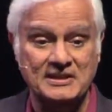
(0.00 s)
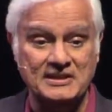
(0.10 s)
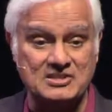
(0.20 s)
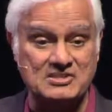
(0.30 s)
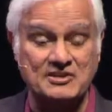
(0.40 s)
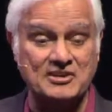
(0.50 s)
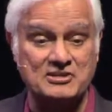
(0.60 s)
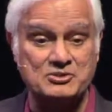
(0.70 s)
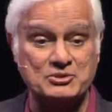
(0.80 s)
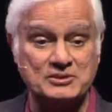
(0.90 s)
His love
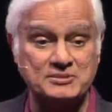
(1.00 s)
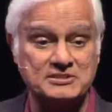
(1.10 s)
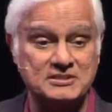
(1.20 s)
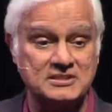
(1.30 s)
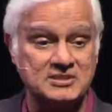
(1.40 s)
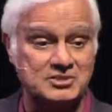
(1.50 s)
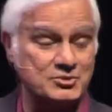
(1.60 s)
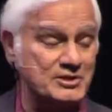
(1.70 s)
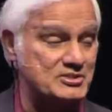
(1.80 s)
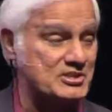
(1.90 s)
has no limit, his
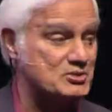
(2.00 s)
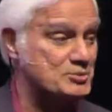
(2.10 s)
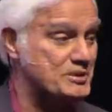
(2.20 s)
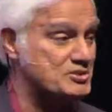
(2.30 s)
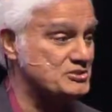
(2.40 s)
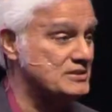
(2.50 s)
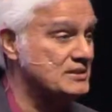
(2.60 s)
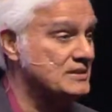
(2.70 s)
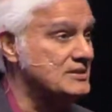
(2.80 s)
grace has no measure,